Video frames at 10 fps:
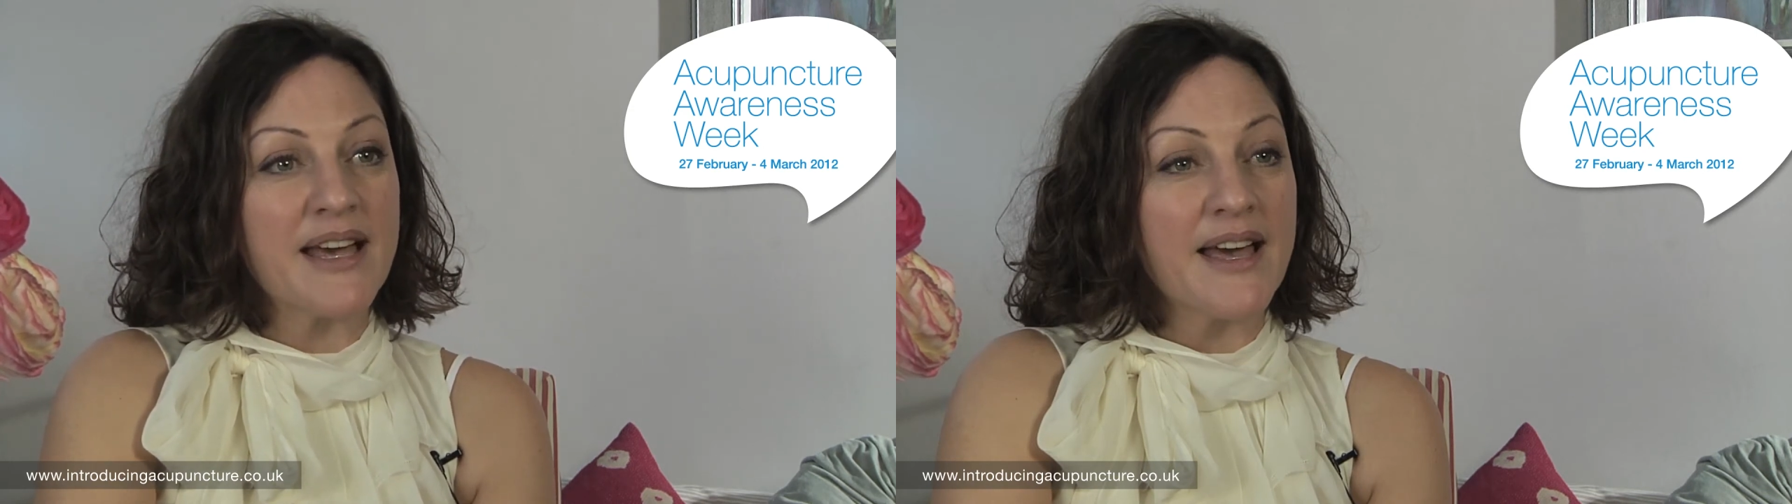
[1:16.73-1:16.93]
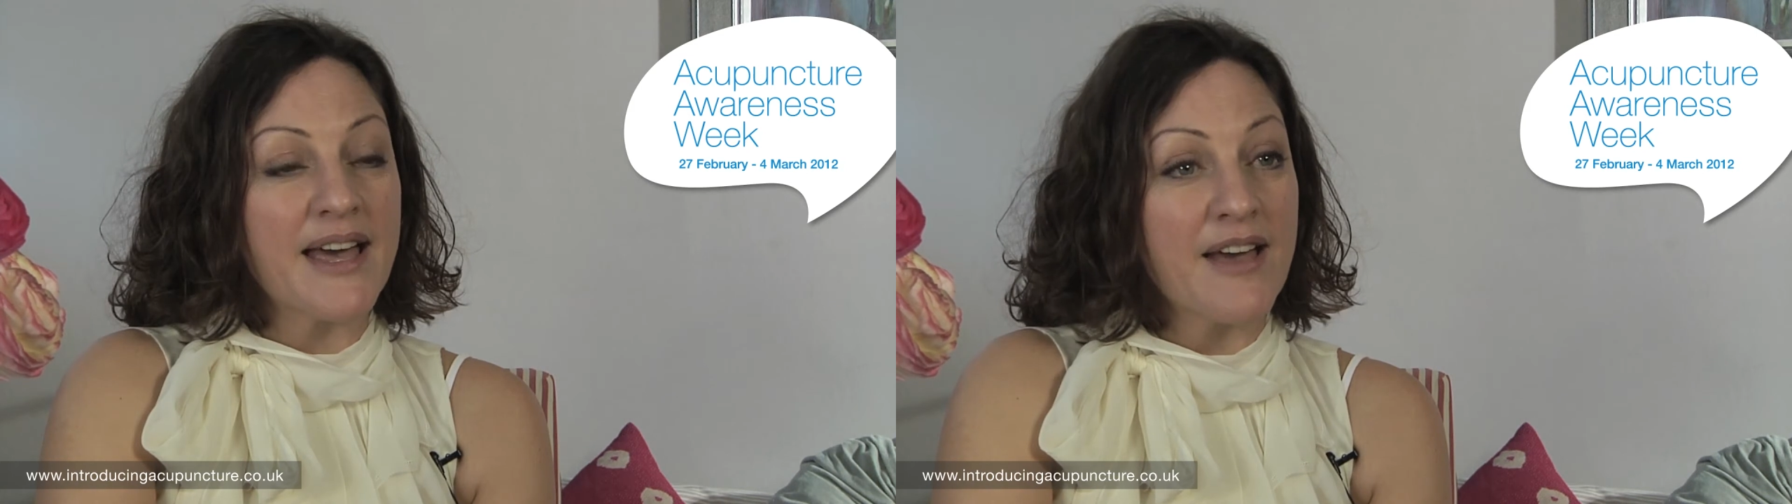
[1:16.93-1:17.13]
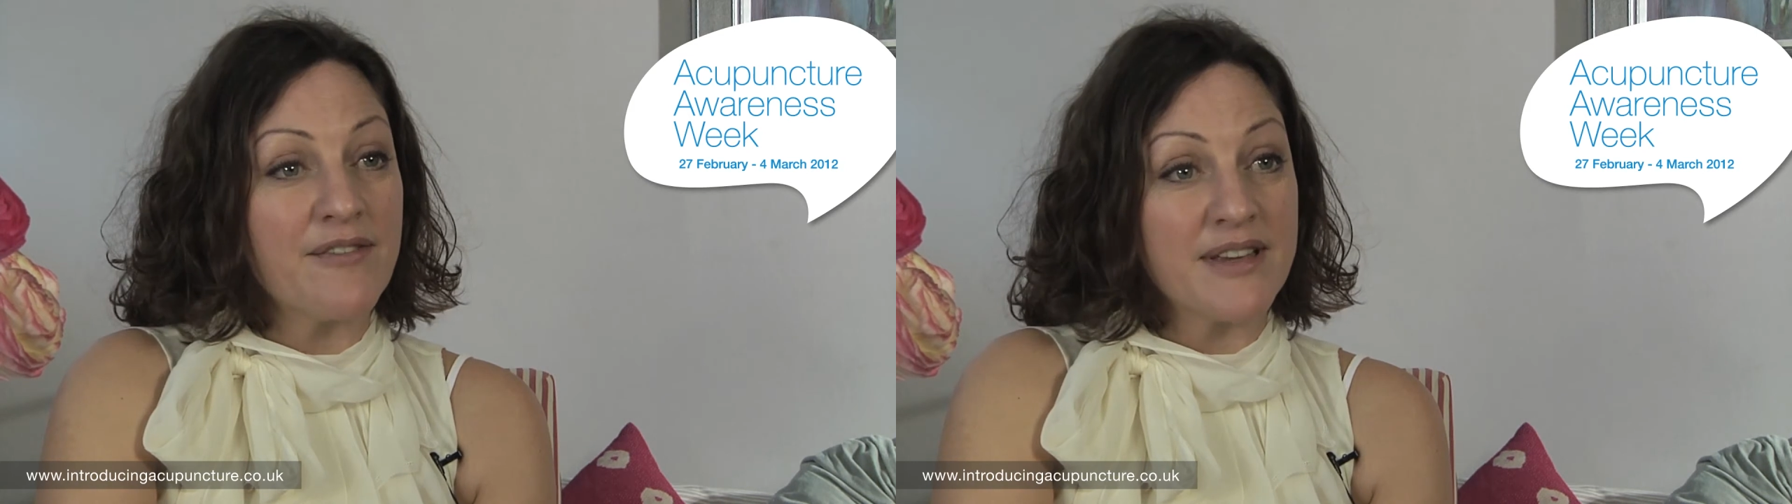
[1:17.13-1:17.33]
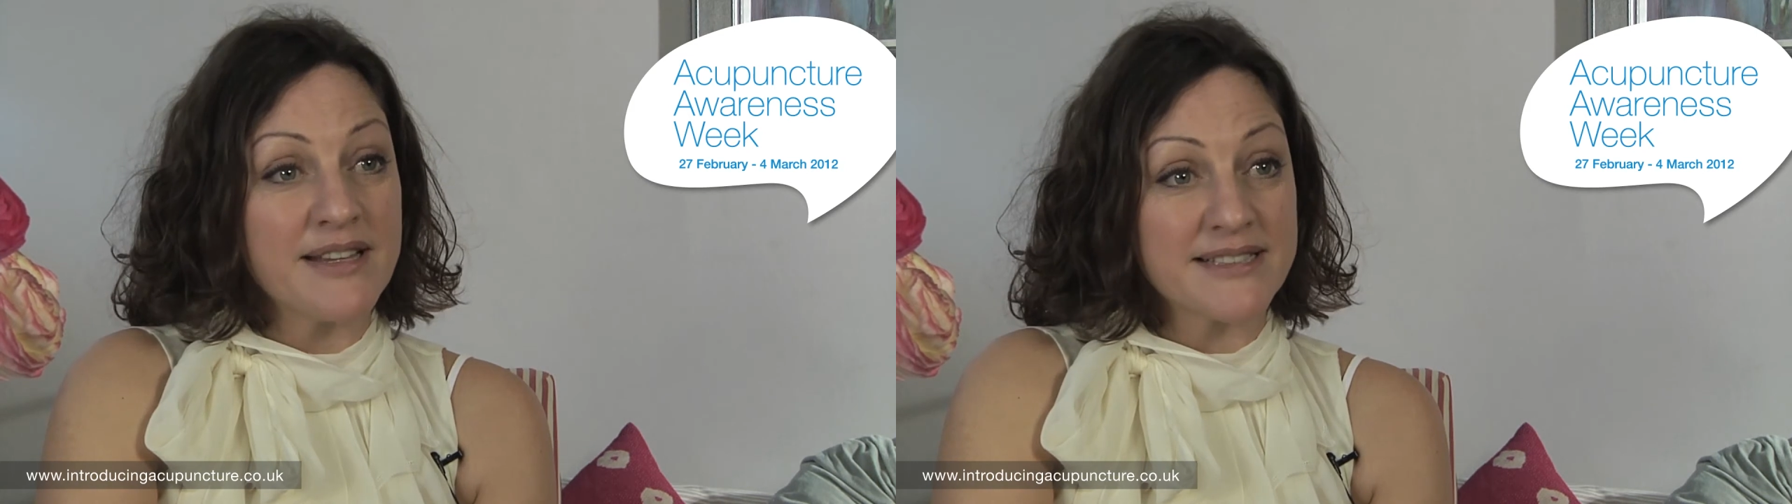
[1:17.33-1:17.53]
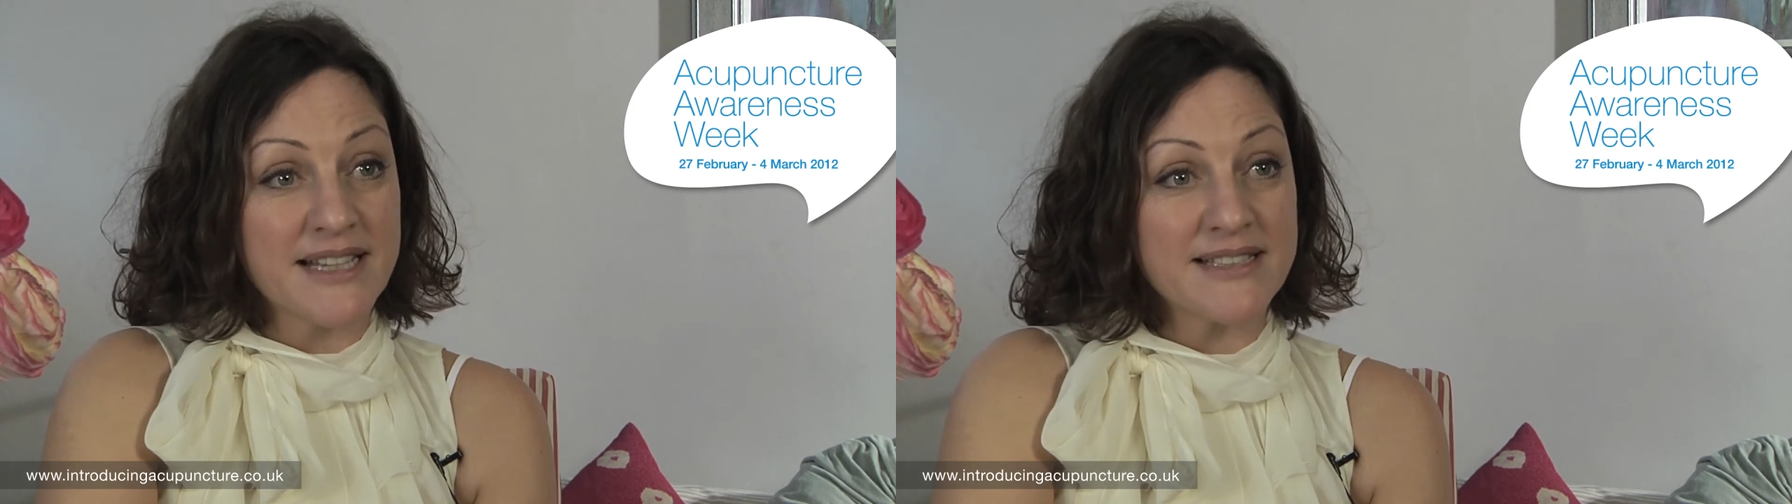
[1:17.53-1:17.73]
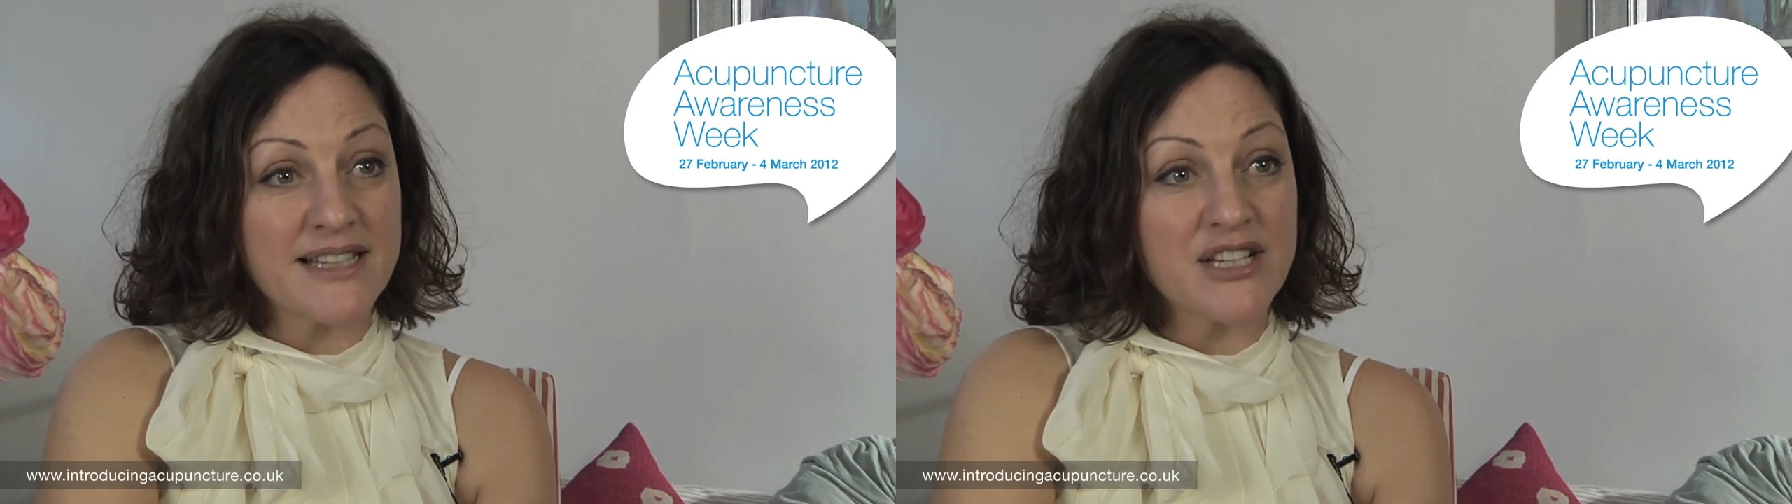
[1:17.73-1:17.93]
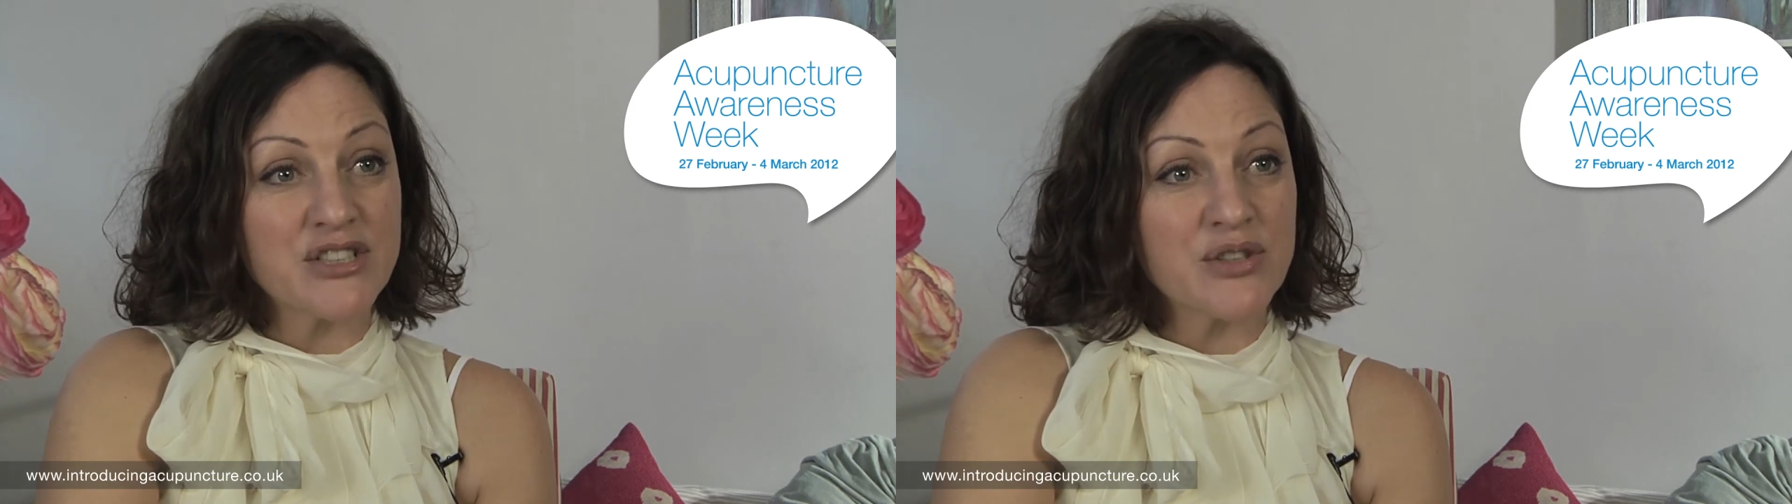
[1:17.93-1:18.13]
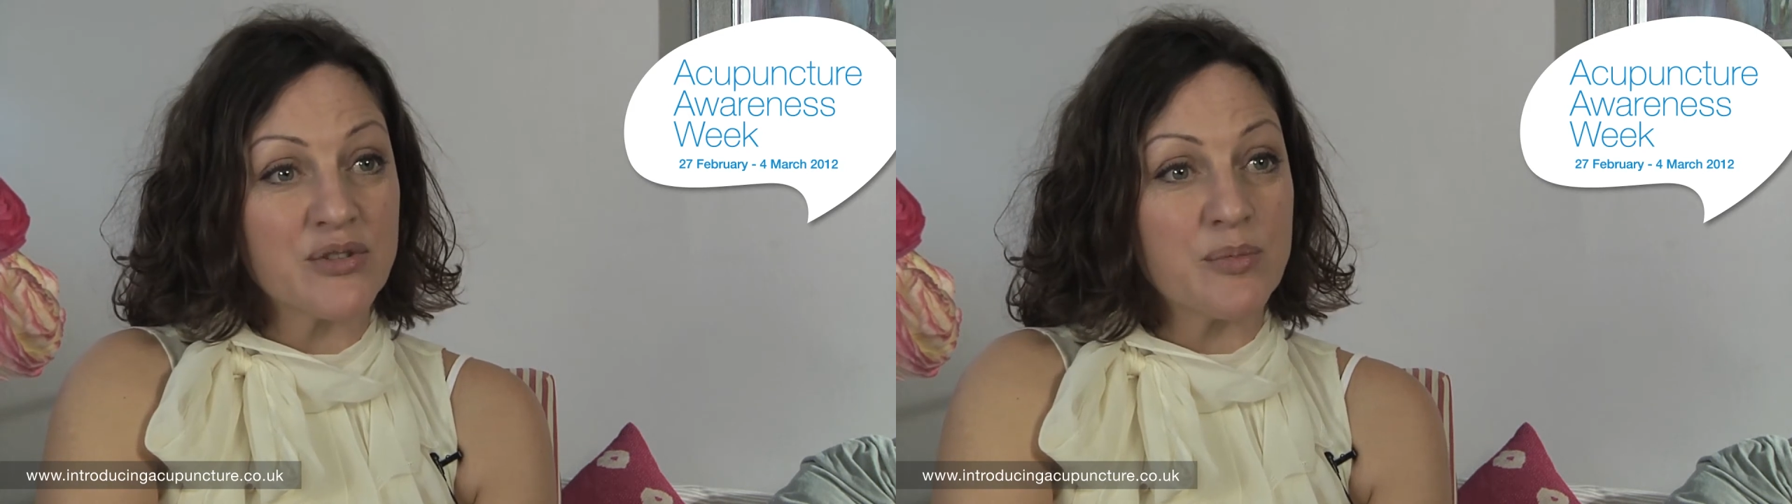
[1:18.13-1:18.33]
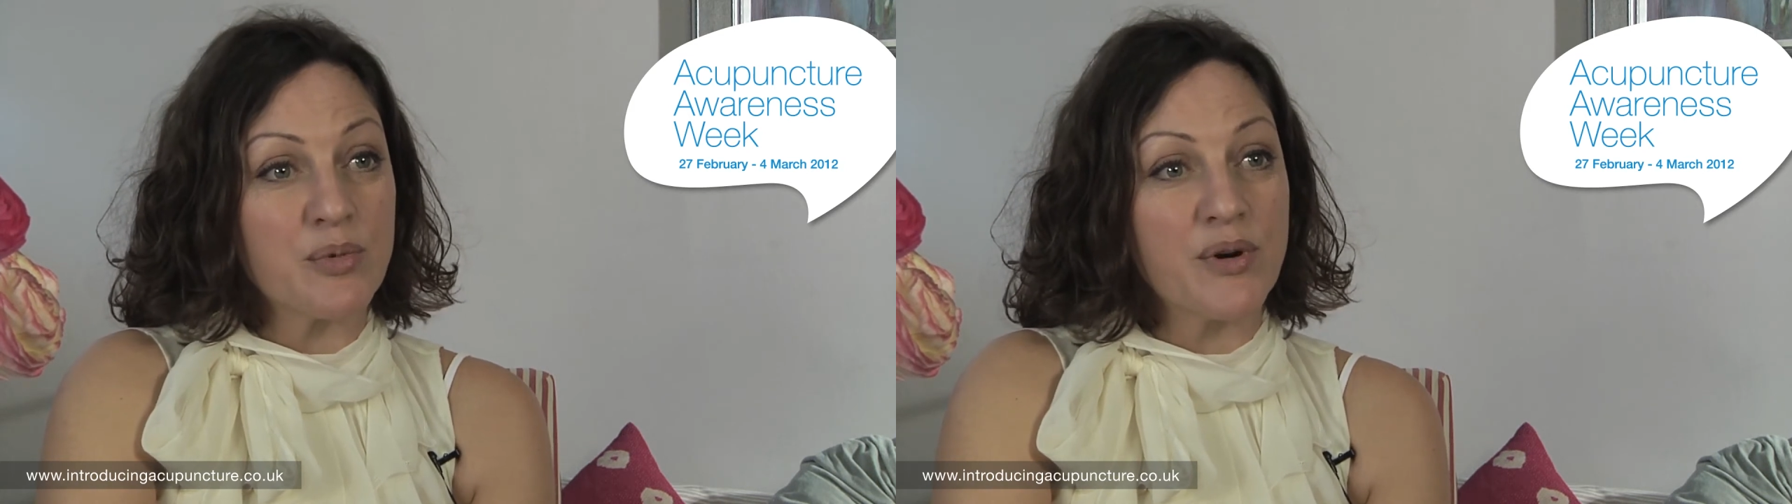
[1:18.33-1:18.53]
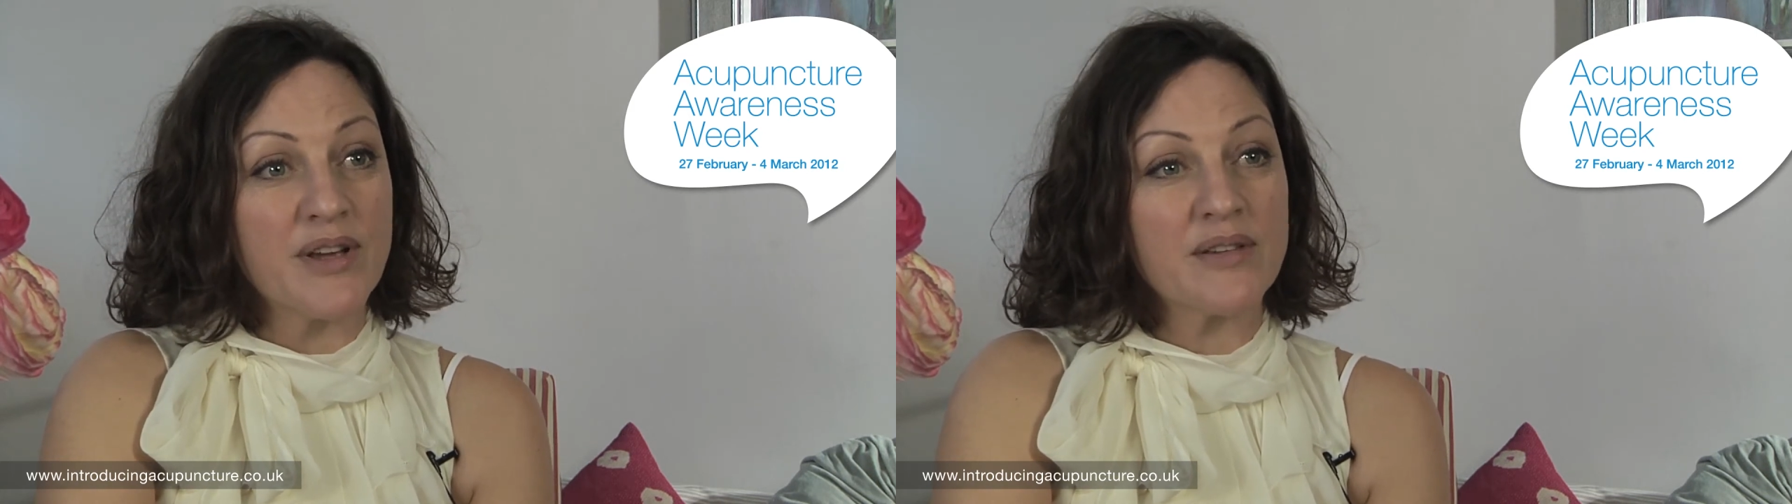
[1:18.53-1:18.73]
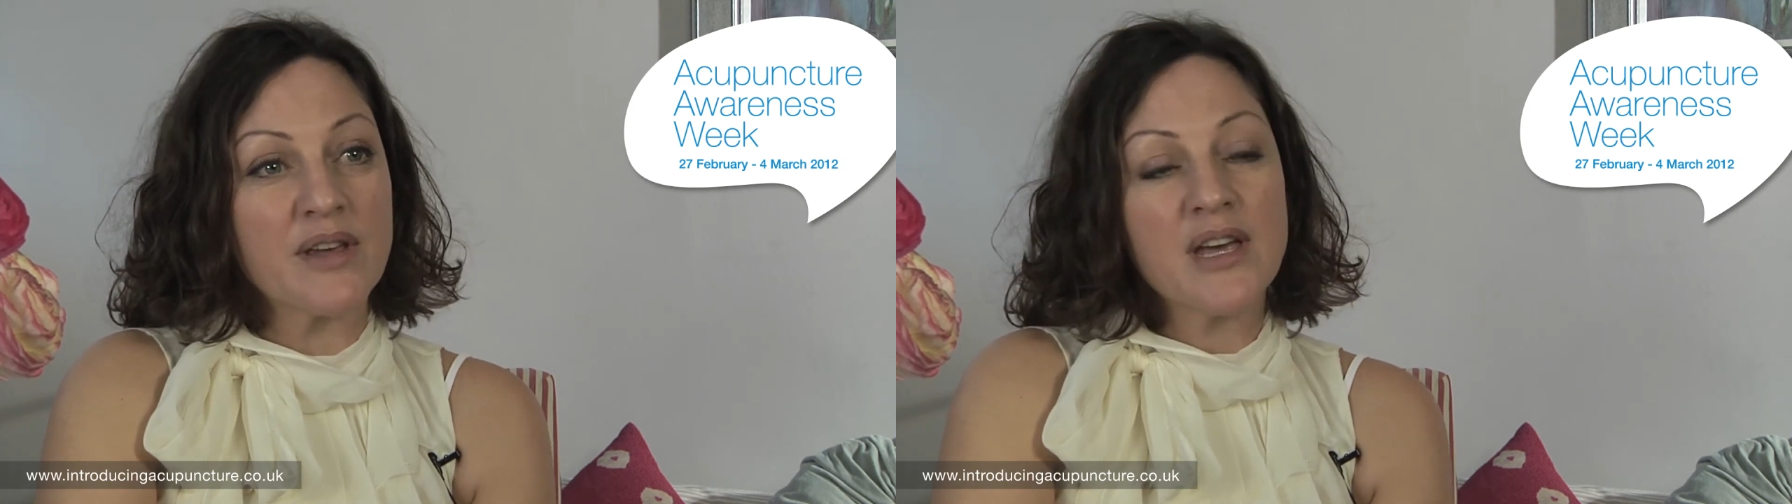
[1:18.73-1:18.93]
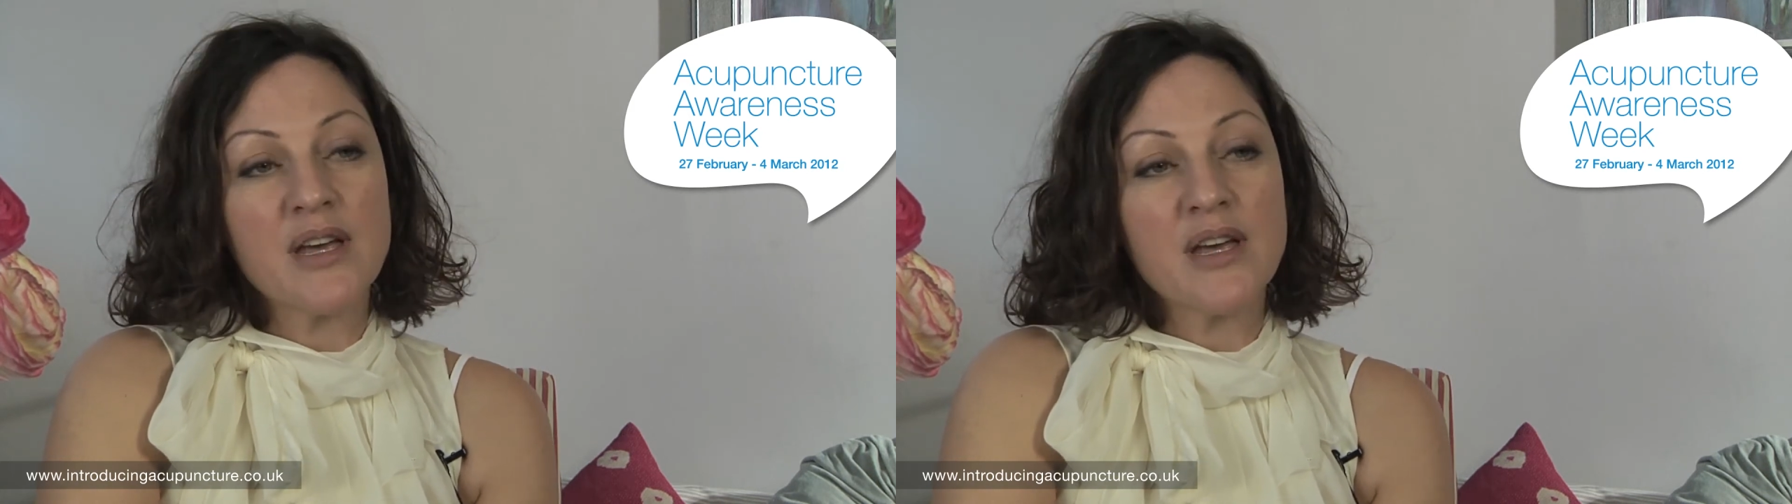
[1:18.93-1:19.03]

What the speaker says: a heavy sensation on the point,